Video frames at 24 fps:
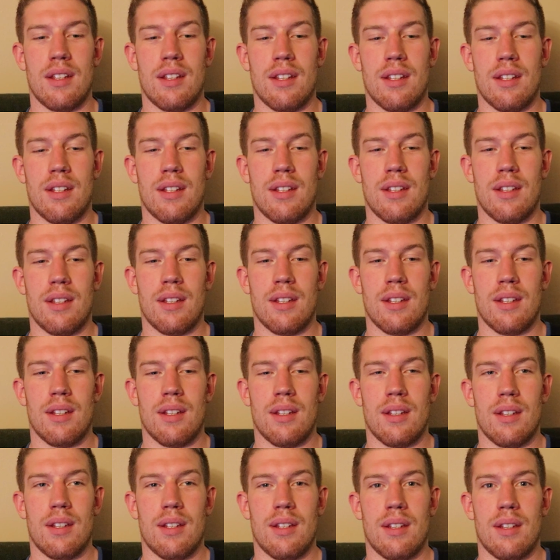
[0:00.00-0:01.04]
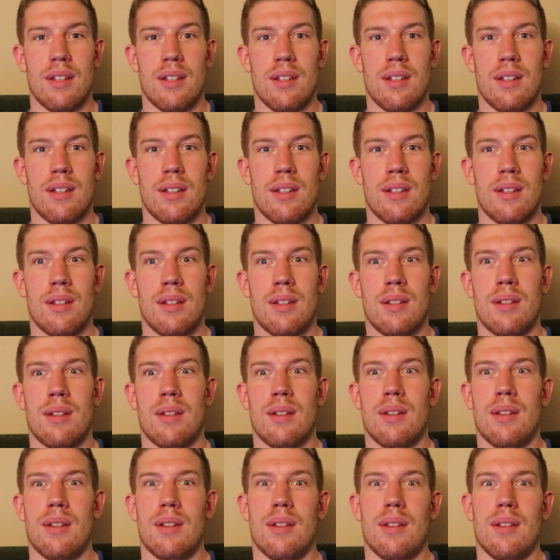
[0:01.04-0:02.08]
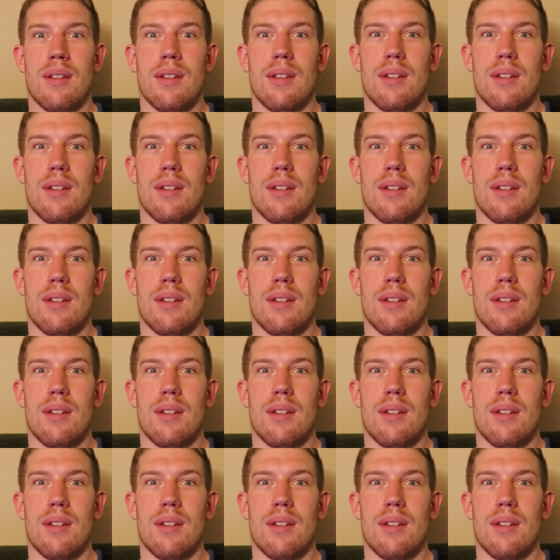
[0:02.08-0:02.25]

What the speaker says: (silence)